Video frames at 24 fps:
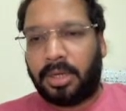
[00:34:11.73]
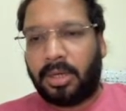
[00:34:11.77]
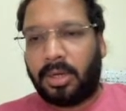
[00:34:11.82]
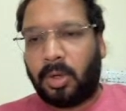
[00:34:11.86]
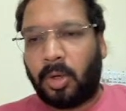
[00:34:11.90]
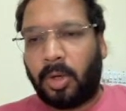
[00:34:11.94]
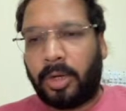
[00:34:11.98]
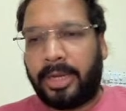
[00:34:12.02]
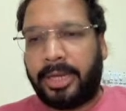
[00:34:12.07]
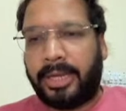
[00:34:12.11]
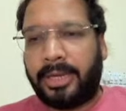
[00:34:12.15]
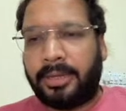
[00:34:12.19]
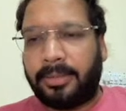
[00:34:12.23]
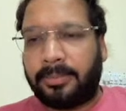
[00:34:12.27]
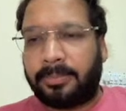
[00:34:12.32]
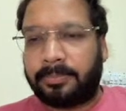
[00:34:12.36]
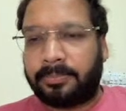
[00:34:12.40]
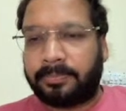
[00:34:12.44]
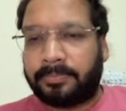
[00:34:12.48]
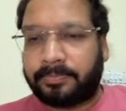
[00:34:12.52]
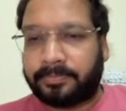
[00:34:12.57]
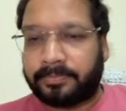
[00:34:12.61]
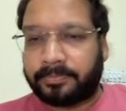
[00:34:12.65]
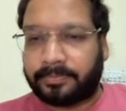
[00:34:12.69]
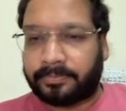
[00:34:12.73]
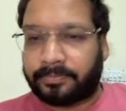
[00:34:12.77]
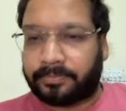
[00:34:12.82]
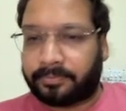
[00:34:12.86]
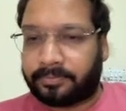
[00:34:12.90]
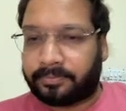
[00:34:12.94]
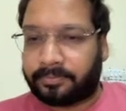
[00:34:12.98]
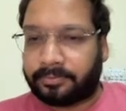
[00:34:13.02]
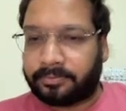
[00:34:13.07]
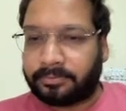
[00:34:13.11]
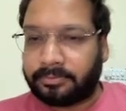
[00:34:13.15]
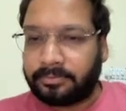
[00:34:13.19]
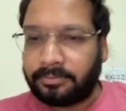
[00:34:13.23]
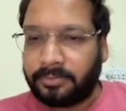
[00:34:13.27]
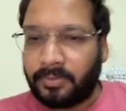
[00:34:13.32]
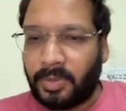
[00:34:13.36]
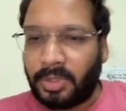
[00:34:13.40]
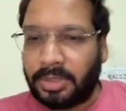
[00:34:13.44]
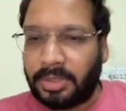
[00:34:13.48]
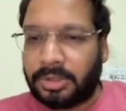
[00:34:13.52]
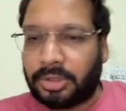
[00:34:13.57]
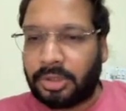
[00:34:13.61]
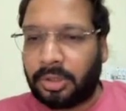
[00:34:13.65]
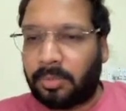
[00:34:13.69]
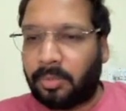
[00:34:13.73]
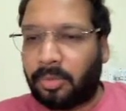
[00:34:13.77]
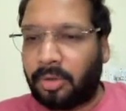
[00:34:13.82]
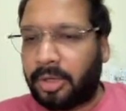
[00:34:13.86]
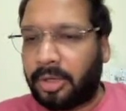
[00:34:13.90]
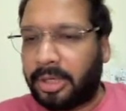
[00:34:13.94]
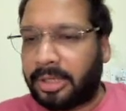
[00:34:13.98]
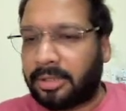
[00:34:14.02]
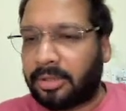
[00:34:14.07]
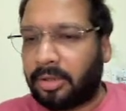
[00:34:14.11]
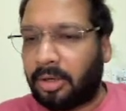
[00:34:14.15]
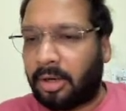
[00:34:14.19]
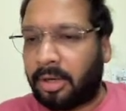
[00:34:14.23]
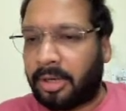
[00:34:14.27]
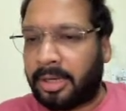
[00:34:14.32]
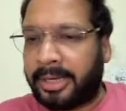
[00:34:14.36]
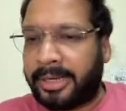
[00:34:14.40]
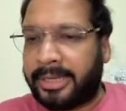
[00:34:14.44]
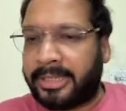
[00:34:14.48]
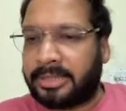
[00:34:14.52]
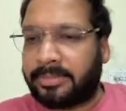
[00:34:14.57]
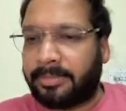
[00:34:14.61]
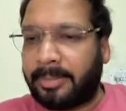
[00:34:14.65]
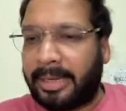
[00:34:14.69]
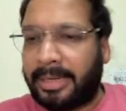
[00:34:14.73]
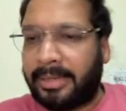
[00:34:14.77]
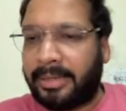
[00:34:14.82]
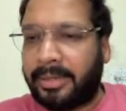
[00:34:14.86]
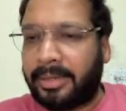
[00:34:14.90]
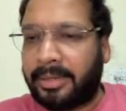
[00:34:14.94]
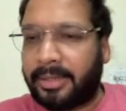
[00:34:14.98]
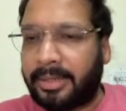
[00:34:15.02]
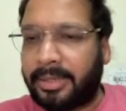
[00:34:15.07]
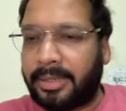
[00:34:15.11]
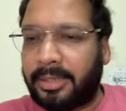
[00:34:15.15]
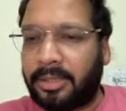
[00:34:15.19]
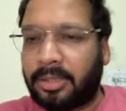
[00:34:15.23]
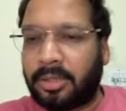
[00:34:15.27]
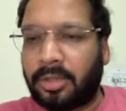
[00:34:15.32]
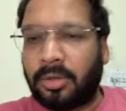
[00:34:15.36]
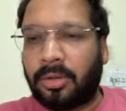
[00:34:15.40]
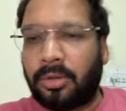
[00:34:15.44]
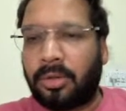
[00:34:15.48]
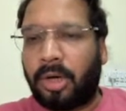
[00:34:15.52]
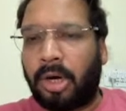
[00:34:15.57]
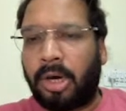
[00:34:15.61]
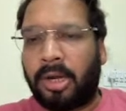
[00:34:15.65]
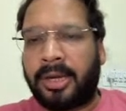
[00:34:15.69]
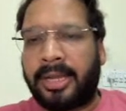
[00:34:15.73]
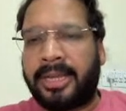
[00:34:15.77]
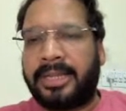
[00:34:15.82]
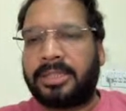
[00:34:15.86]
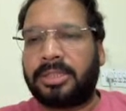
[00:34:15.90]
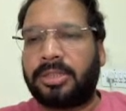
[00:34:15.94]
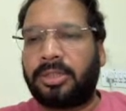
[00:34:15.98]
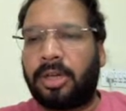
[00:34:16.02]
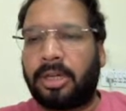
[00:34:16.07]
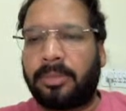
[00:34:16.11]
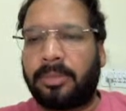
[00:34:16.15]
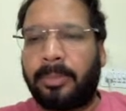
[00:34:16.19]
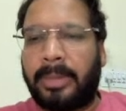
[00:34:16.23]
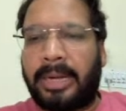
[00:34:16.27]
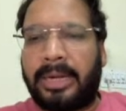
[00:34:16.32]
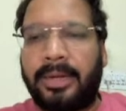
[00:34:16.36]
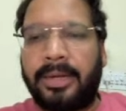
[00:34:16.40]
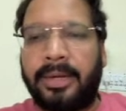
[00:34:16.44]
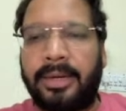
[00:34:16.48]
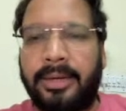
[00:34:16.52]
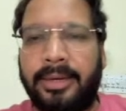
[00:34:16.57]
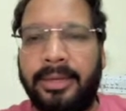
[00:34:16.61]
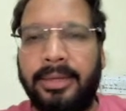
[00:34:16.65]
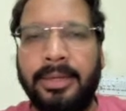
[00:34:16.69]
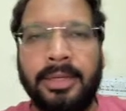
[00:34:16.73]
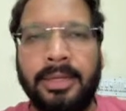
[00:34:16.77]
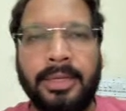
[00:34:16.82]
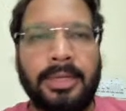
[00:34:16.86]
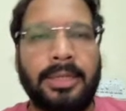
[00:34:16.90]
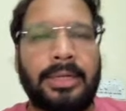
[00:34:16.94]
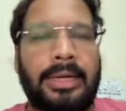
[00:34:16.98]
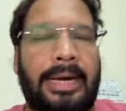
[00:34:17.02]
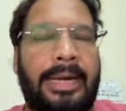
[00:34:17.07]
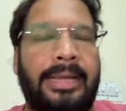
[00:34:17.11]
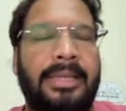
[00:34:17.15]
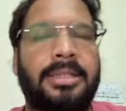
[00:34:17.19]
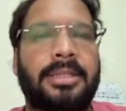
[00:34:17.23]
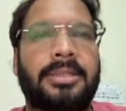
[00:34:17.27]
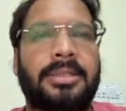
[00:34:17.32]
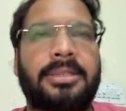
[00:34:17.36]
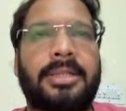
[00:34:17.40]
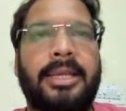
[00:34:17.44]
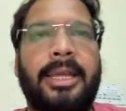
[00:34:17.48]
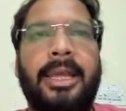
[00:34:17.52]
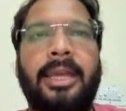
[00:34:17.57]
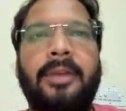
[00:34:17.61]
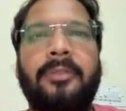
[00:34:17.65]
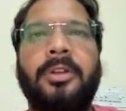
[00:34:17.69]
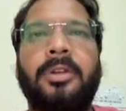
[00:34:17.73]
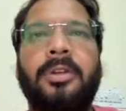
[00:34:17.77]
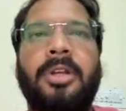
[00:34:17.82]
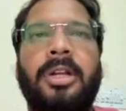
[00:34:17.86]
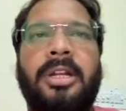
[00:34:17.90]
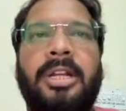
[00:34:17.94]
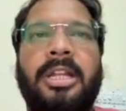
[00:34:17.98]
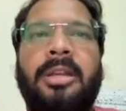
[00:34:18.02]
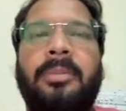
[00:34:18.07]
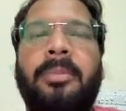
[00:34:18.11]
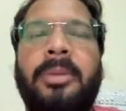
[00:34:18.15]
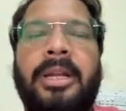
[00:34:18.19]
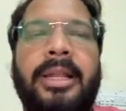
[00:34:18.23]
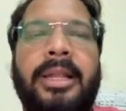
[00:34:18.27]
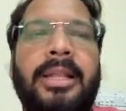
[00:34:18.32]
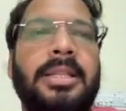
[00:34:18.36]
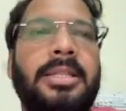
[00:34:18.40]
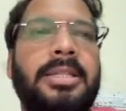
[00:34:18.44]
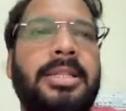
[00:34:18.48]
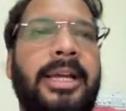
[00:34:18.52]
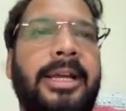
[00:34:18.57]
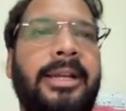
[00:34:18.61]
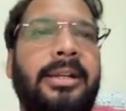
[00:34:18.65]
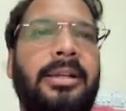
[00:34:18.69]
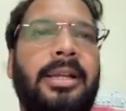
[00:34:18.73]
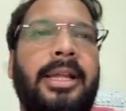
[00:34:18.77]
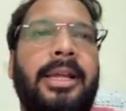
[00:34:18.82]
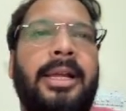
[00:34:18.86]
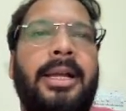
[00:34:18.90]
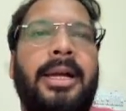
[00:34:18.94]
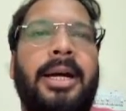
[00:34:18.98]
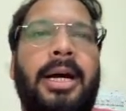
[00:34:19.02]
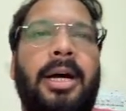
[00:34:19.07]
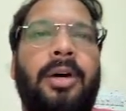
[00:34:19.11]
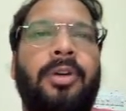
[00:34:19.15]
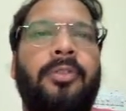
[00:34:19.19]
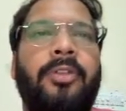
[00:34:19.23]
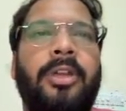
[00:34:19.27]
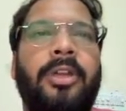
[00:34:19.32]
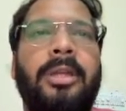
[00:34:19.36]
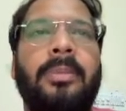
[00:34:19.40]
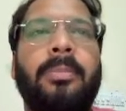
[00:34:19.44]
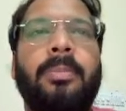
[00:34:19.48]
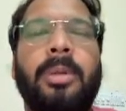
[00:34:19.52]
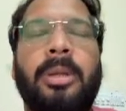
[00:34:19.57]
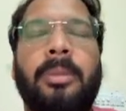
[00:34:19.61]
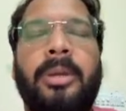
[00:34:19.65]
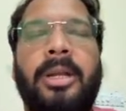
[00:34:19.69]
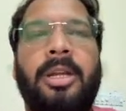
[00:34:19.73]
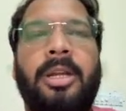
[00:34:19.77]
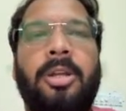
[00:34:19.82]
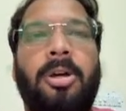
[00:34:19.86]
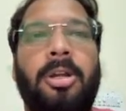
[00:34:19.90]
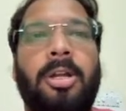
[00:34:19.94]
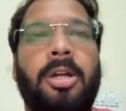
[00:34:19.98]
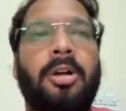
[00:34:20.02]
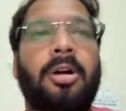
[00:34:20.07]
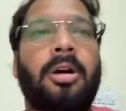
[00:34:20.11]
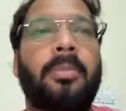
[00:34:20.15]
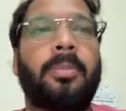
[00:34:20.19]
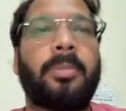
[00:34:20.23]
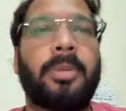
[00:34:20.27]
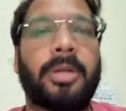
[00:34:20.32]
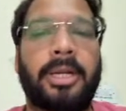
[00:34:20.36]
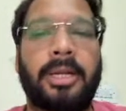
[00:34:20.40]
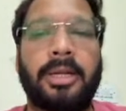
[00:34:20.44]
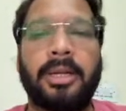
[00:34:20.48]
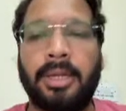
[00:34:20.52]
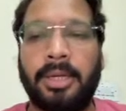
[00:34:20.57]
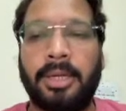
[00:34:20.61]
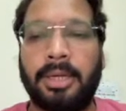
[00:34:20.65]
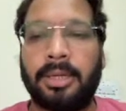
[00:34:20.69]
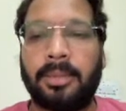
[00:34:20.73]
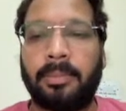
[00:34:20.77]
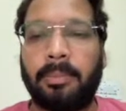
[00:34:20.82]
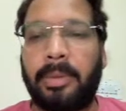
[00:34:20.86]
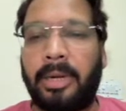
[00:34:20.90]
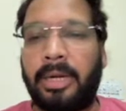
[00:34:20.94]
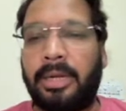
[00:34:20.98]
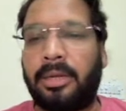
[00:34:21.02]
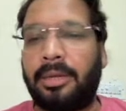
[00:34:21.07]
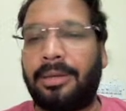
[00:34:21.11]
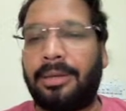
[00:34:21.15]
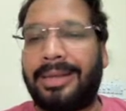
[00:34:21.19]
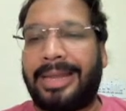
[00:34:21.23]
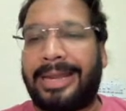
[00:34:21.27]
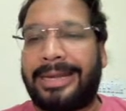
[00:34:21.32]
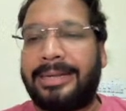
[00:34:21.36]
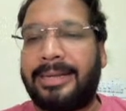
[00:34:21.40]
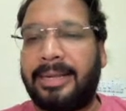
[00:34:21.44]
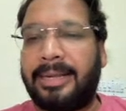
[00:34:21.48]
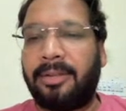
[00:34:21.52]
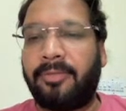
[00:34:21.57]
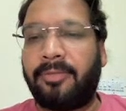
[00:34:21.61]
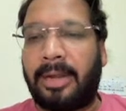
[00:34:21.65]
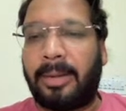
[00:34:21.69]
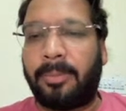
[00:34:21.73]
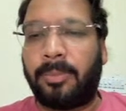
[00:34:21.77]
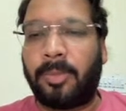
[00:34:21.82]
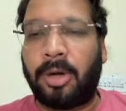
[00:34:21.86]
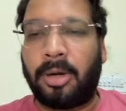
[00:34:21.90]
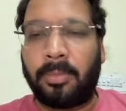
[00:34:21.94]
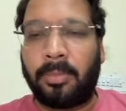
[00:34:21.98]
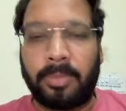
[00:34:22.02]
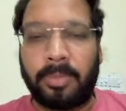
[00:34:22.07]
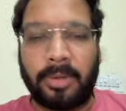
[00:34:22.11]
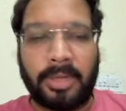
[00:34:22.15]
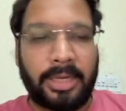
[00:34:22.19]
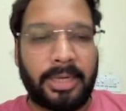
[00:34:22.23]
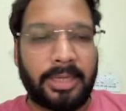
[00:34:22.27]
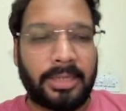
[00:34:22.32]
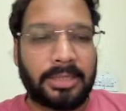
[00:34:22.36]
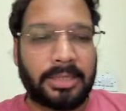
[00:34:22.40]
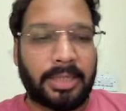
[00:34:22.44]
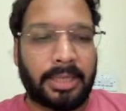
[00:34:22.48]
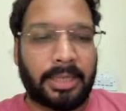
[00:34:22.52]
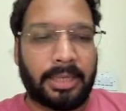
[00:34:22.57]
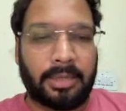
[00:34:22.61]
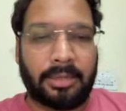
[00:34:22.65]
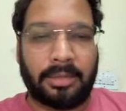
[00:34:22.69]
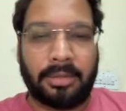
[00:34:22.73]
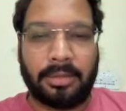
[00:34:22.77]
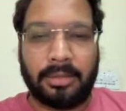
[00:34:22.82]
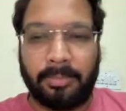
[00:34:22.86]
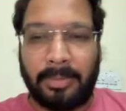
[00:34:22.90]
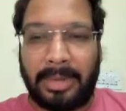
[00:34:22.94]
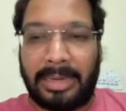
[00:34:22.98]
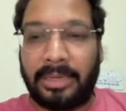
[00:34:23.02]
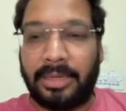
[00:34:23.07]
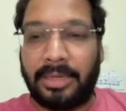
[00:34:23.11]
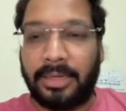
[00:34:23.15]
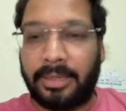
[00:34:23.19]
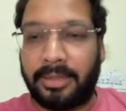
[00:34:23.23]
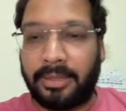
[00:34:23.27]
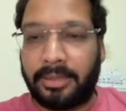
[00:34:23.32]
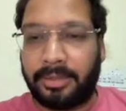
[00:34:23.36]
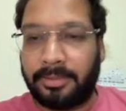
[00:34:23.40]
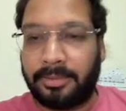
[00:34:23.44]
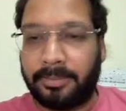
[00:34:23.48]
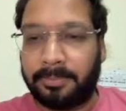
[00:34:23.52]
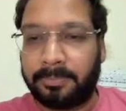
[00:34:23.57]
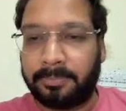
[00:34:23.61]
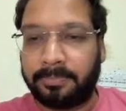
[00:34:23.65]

Okay. So Mohan, Aura is mandatory. No, Aura is not mandatory. I just gave you a little bit insight like how we implement Aura component, but Lightning Web components are mandatory.